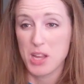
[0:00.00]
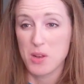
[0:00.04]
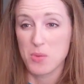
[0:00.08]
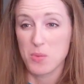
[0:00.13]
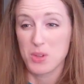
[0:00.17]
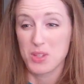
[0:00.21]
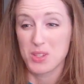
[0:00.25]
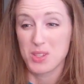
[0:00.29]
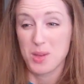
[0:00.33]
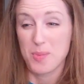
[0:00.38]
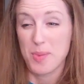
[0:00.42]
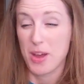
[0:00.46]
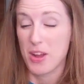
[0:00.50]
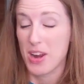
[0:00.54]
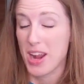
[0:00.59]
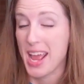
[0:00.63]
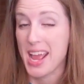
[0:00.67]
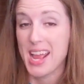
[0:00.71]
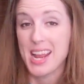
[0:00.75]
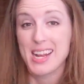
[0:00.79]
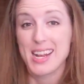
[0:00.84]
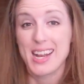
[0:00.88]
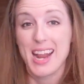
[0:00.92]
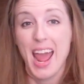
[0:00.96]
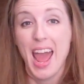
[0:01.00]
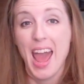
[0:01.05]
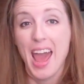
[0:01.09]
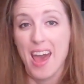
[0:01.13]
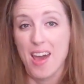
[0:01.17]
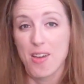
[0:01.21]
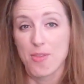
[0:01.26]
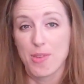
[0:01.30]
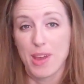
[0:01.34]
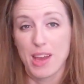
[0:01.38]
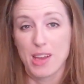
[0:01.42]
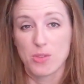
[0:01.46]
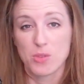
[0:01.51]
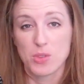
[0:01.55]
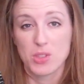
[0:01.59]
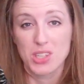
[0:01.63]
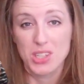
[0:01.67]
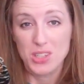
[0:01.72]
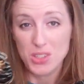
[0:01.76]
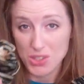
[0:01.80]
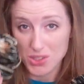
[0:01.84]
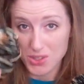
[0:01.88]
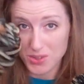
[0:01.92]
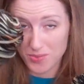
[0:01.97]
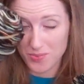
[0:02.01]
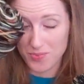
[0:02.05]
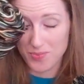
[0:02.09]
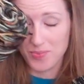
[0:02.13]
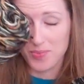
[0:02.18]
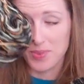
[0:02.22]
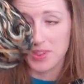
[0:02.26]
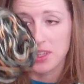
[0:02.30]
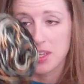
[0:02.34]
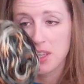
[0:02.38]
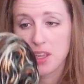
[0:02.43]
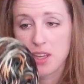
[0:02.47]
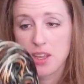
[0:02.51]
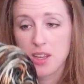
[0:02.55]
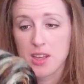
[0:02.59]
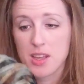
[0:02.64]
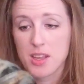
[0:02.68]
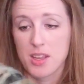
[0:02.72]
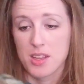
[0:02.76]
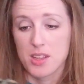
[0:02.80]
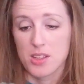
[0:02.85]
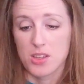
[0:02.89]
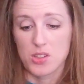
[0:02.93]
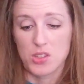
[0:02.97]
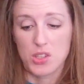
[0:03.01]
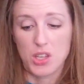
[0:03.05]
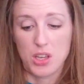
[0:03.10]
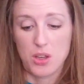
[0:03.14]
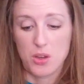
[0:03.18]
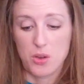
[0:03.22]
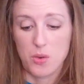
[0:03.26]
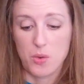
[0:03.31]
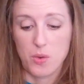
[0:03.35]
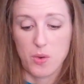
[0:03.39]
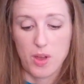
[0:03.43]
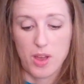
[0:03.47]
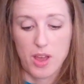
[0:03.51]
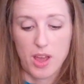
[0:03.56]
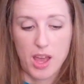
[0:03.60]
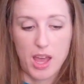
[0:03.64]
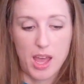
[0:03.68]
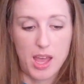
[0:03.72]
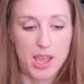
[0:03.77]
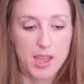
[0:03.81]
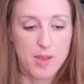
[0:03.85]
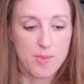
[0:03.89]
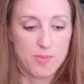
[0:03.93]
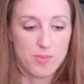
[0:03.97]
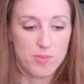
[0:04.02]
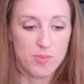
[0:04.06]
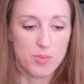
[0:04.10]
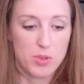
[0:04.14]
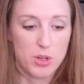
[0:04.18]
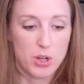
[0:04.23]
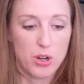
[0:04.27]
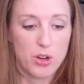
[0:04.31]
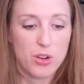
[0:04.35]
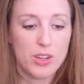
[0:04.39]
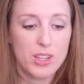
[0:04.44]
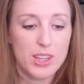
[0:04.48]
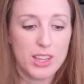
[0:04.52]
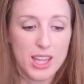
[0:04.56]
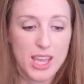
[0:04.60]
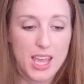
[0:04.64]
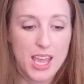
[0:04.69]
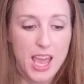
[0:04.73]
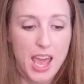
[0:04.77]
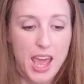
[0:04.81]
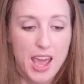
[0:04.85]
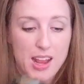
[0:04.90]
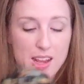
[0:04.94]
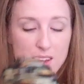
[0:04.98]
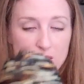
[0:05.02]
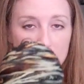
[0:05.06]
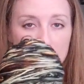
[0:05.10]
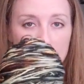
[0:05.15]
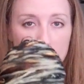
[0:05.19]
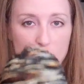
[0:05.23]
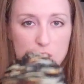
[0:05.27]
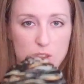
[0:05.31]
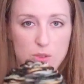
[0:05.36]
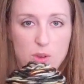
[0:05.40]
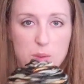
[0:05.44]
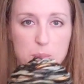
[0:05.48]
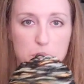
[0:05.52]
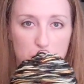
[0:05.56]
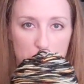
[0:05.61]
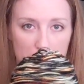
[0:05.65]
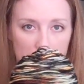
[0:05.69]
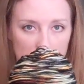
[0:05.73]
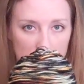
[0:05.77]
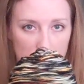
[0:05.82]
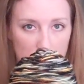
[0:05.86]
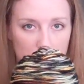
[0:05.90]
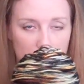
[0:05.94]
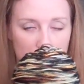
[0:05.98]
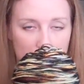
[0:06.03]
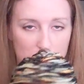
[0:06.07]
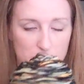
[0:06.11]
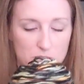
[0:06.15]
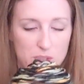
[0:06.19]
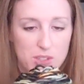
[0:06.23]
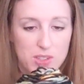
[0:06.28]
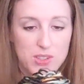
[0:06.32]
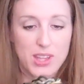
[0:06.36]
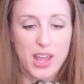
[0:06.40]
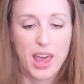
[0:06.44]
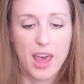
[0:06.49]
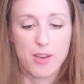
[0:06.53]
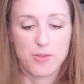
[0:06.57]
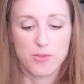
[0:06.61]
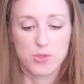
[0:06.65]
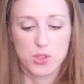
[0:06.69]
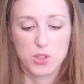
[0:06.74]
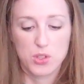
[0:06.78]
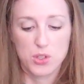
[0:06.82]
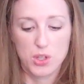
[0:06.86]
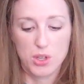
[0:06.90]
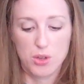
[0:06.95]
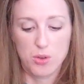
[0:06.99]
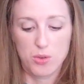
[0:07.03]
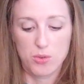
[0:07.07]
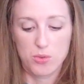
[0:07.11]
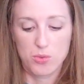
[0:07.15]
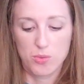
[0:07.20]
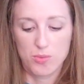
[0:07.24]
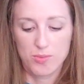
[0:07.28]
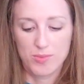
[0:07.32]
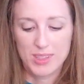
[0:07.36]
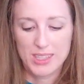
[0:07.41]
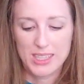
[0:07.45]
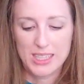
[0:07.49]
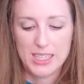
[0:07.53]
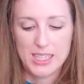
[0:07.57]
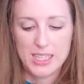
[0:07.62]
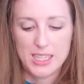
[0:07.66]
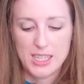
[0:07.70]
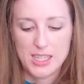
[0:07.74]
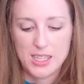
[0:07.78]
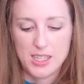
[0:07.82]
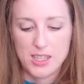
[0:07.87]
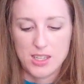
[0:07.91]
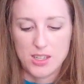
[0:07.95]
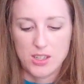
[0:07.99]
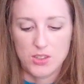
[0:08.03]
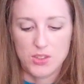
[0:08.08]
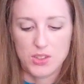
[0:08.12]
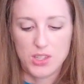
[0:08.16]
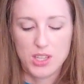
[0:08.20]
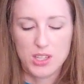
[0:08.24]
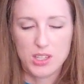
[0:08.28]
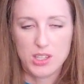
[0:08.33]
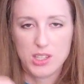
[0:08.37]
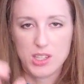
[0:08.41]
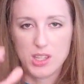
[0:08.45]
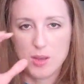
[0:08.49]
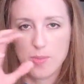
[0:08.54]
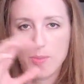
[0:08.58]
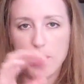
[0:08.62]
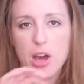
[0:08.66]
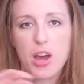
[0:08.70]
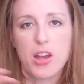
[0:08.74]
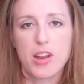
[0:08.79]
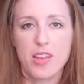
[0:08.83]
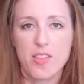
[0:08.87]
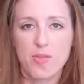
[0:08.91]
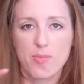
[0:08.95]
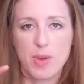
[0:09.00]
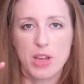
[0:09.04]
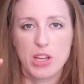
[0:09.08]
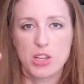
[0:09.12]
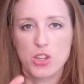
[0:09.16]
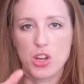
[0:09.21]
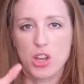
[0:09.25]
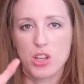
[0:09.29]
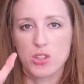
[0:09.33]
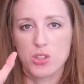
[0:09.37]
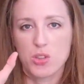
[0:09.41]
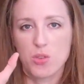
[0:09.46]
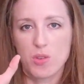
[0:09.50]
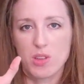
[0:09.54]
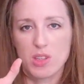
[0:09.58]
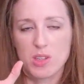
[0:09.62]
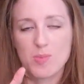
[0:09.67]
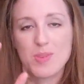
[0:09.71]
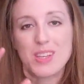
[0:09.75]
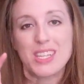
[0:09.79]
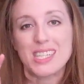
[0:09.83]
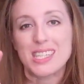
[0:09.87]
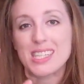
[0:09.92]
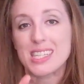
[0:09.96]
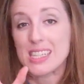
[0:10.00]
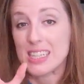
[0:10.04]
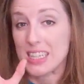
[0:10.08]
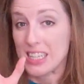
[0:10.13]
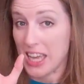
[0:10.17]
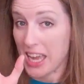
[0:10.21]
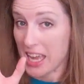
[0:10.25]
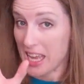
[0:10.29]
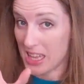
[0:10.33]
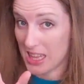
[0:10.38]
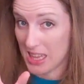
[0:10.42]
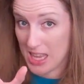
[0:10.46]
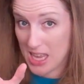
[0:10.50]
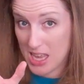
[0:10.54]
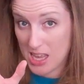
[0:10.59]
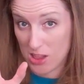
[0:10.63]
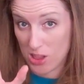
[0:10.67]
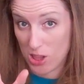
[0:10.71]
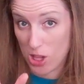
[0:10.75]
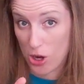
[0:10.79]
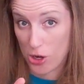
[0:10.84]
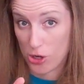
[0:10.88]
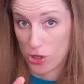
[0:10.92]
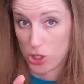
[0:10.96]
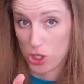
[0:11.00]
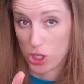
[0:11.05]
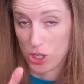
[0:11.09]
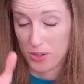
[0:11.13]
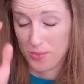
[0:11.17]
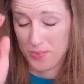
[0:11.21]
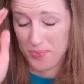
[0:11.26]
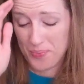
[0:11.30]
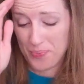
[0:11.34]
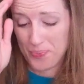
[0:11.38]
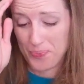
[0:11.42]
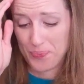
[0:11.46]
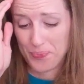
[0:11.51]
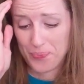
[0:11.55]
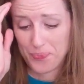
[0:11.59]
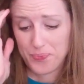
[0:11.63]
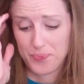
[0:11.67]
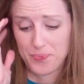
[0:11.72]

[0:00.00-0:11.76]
Mine was about 8.5 ounces. So I am currently at 3.2 ounces left. So since the body of my shawl is going to be slightly larger,